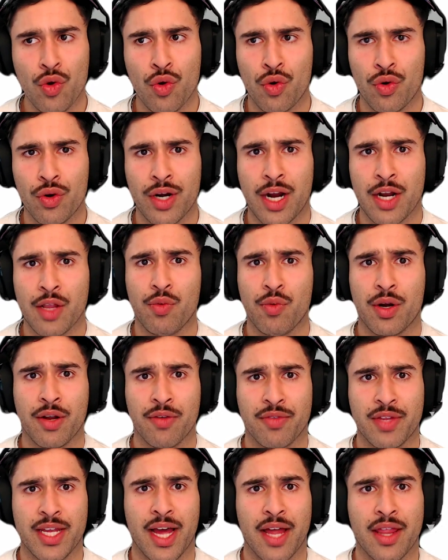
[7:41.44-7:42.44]
or another one
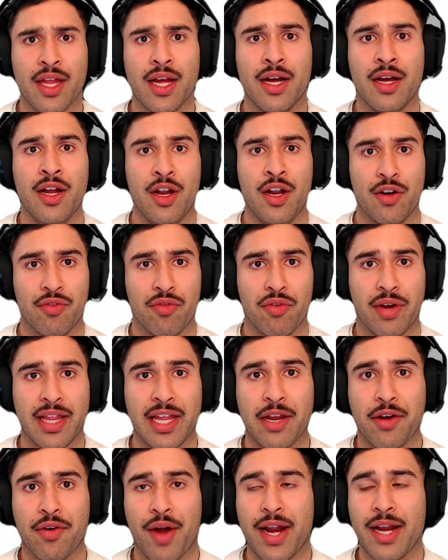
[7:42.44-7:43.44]
of the other
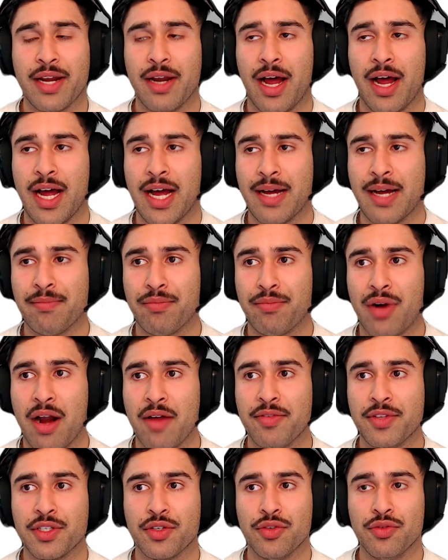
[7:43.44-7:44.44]
really great
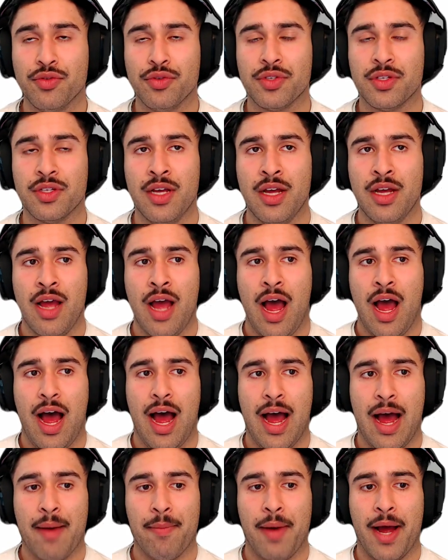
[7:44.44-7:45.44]
private schools.
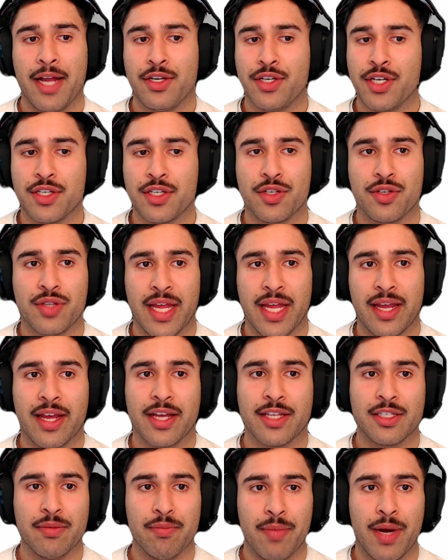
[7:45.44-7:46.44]
I just think
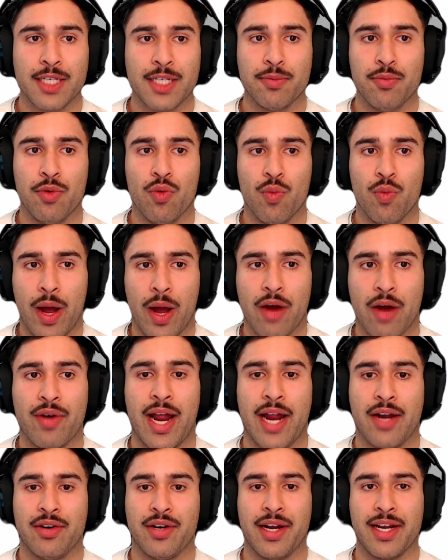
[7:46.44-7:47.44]
it's a much more
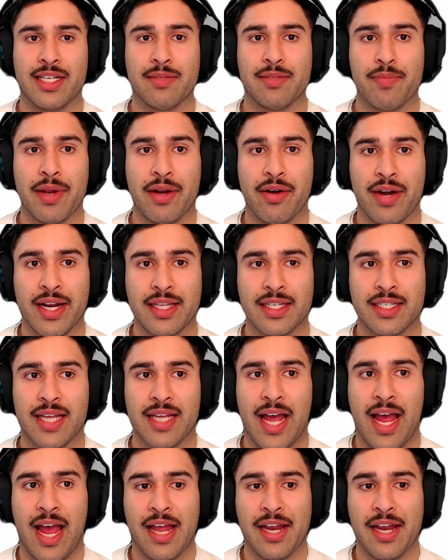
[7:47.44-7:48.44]
well-rounded experience,
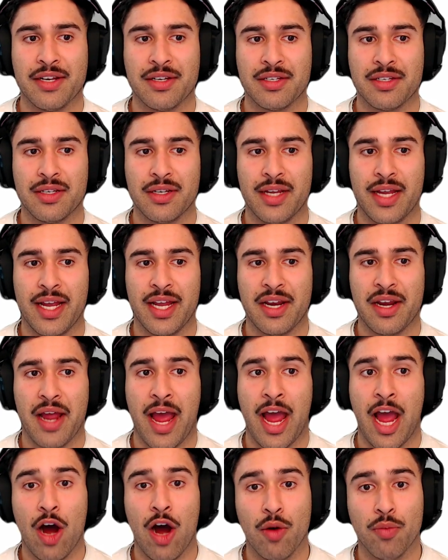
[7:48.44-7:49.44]
and it
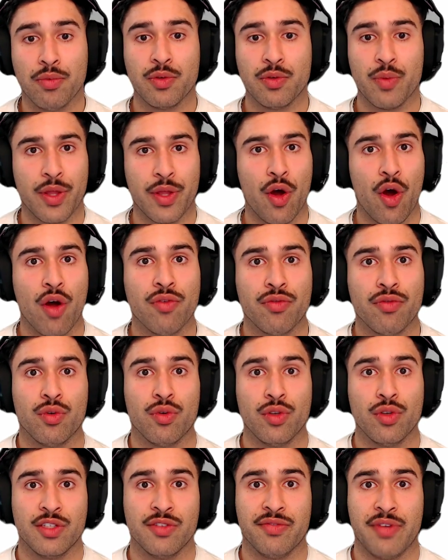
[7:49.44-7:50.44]
helps with
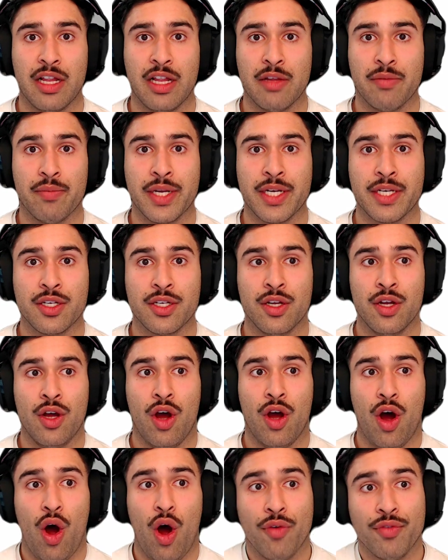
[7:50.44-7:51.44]
overall development
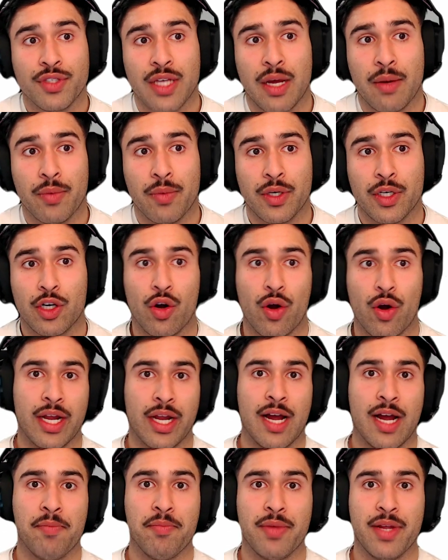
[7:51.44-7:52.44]
of someone
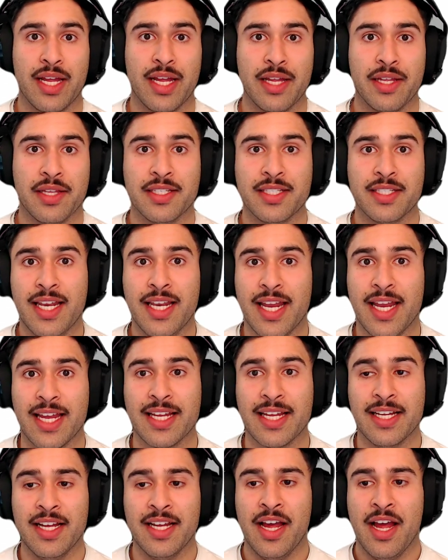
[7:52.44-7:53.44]
growing up in Sydney.